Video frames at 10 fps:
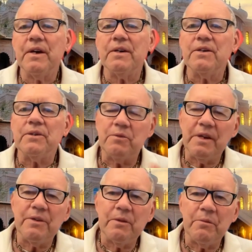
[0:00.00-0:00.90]
She's
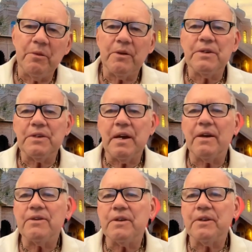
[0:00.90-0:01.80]
reading the book. She's
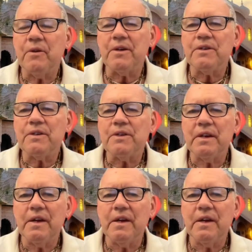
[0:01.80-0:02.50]
asking questions.